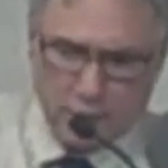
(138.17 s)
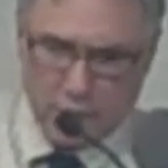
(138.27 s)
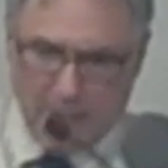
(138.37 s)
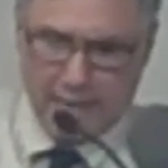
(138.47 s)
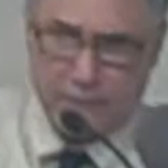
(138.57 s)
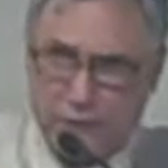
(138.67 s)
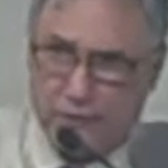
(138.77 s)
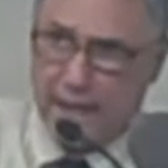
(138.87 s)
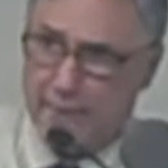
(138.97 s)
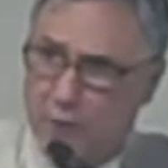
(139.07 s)
I also have to
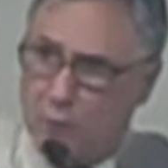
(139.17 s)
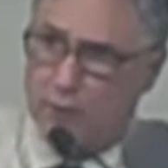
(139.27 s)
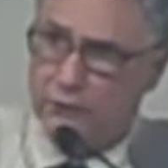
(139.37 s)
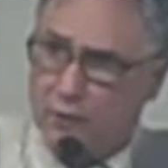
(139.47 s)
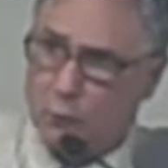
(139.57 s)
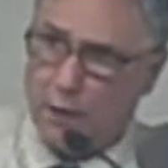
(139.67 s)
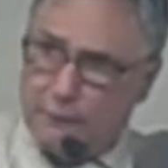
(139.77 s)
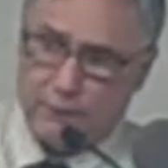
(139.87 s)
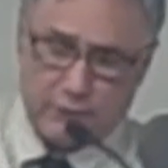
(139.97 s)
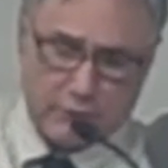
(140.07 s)
say there was some
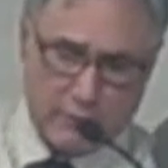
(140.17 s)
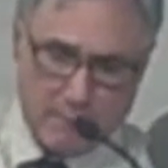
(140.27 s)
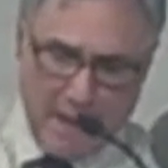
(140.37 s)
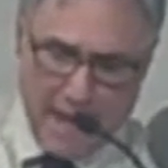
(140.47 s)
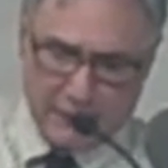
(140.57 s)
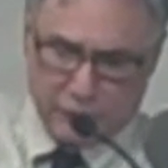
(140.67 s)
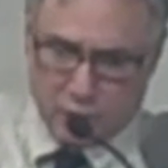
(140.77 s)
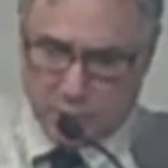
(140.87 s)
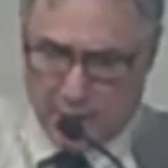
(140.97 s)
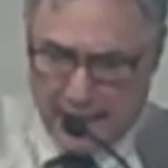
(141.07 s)
reference to the
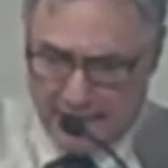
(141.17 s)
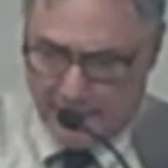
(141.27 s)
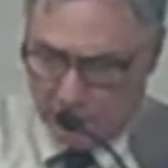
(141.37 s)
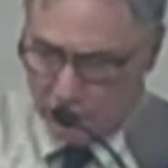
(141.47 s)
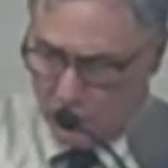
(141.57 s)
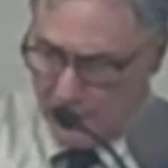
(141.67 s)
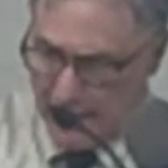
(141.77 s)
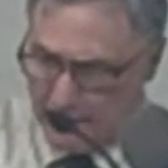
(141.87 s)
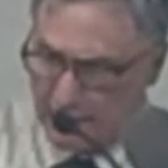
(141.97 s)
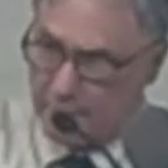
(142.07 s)
master plan that was
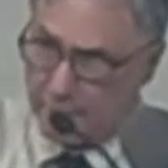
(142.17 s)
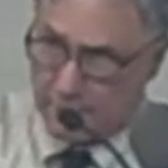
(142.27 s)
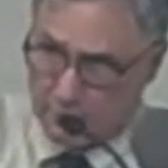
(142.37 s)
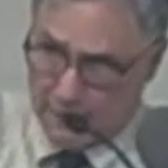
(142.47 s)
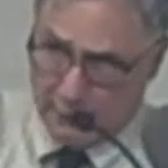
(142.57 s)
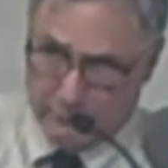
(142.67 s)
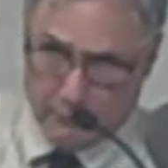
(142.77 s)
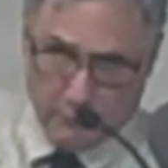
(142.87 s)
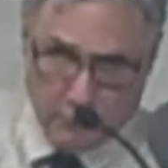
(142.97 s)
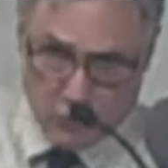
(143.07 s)
created in
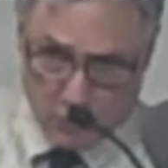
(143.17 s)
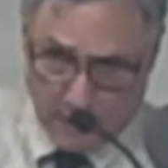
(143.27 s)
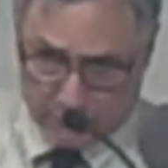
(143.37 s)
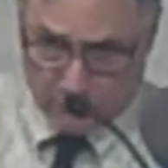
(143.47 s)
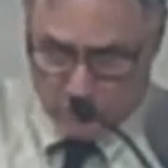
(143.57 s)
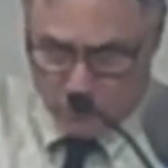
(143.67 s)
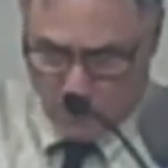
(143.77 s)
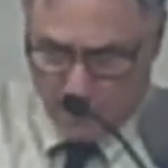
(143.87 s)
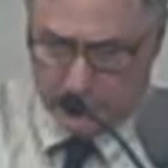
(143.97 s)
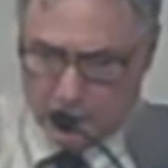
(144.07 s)
Philadelphia for the Trexler
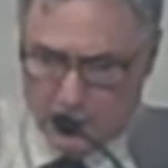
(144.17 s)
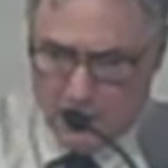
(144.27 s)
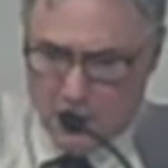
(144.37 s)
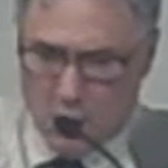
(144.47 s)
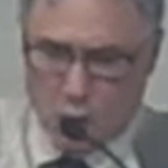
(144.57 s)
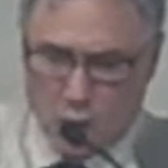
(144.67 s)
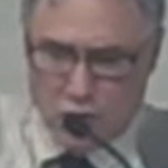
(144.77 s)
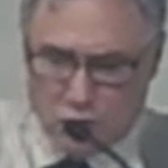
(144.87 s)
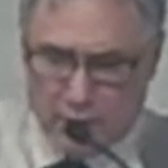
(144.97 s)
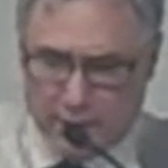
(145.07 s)
Trust. We
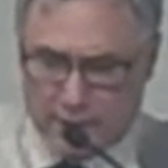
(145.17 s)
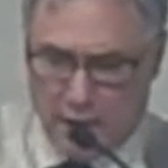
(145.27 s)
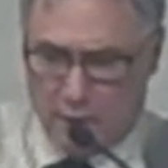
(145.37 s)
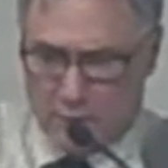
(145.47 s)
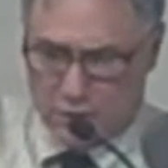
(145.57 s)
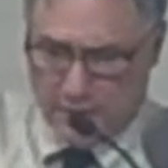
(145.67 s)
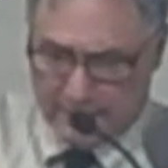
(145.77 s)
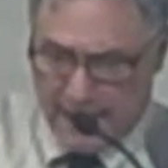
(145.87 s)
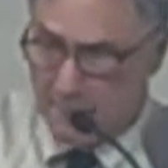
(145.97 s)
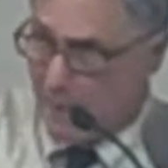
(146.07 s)
should acknowledge
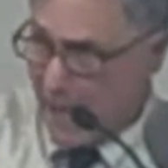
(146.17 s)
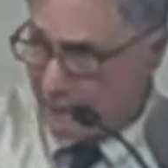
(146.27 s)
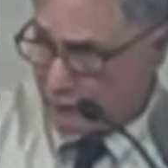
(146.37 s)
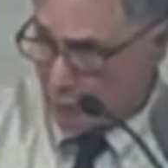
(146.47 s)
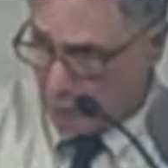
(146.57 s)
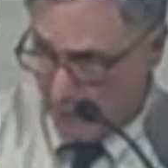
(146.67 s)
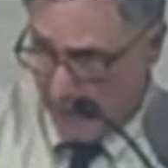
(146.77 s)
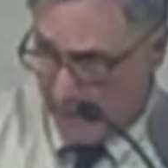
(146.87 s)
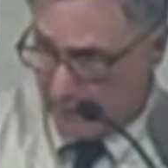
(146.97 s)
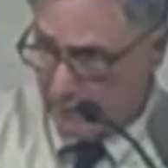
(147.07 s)
that that master
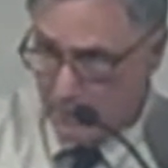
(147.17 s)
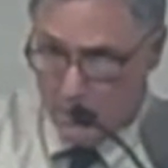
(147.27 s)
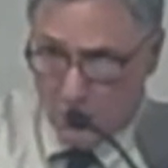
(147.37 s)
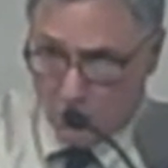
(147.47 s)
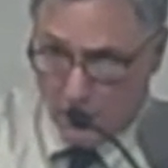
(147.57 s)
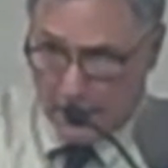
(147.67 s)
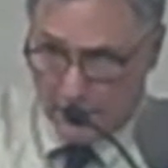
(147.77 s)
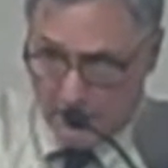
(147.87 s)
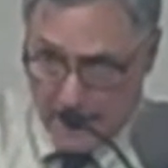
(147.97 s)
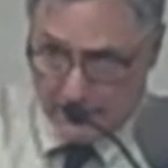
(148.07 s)
plan
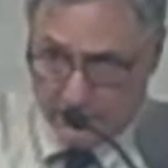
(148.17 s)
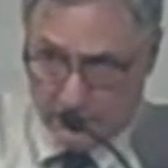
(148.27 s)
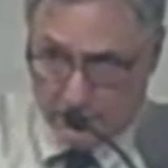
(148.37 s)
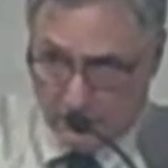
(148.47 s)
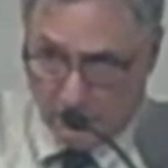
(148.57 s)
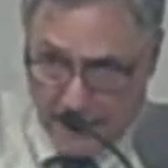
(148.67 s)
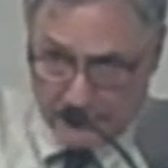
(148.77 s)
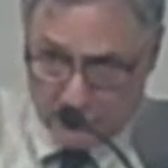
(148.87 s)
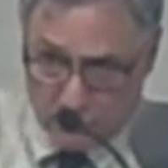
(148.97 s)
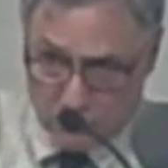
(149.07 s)
recommends
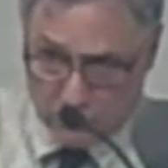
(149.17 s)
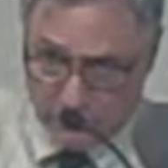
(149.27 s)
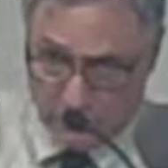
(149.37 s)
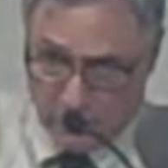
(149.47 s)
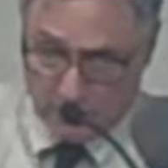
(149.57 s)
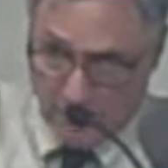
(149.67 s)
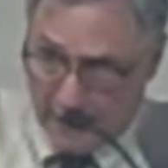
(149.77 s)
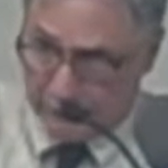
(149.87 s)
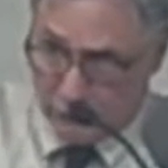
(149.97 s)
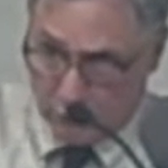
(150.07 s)
less
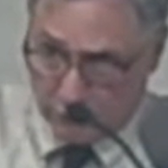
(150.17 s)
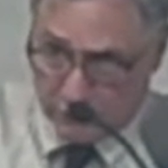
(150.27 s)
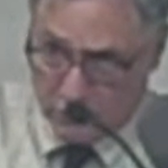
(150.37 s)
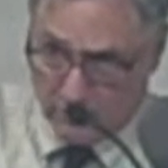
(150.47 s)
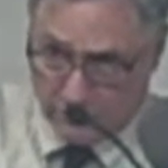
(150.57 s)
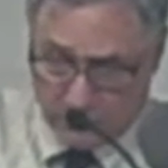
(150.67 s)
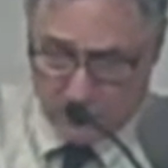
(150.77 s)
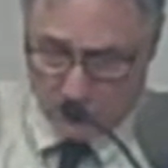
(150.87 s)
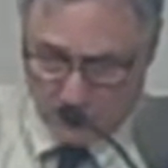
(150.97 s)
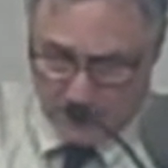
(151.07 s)
usage of
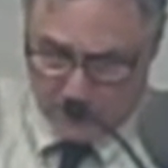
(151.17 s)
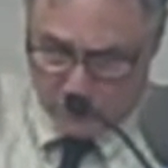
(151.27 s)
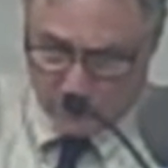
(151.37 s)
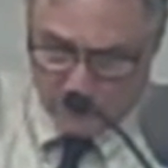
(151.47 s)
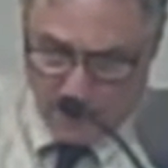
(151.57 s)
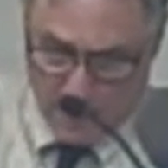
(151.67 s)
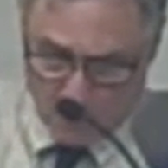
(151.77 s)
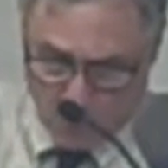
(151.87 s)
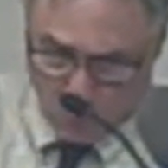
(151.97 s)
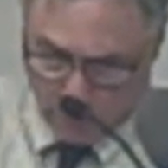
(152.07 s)
Cedar Beach, not